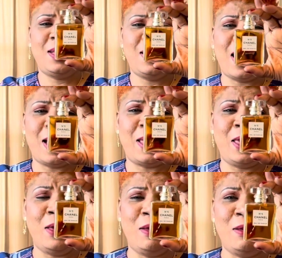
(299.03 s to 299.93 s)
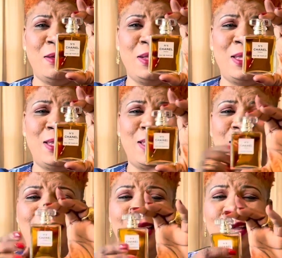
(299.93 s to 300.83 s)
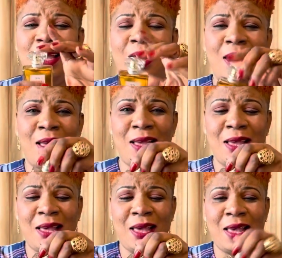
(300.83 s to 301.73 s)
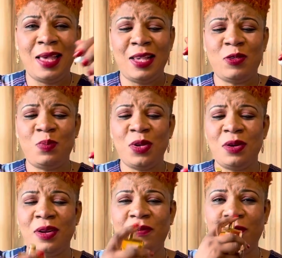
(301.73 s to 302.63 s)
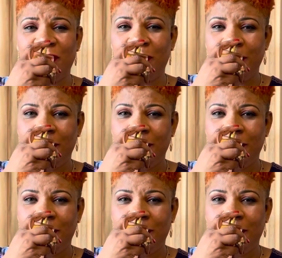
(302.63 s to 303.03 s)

that cute? Huh? It's beautiful.